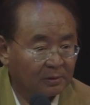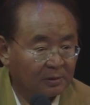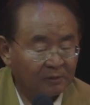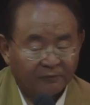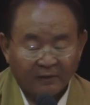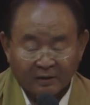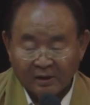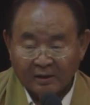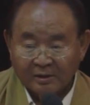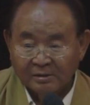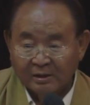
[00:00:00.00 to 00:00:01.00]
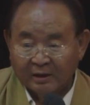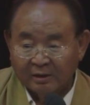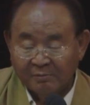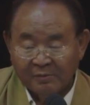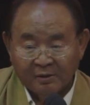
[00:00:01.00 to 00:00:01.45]
In fact, death is
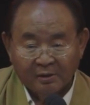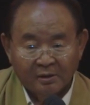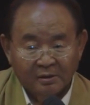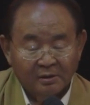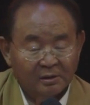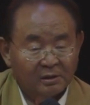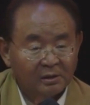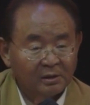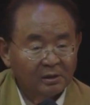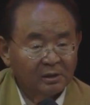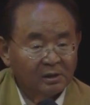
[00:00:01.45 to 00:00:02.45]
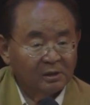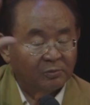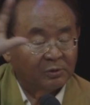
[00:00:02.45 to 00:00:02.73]
like a mirror in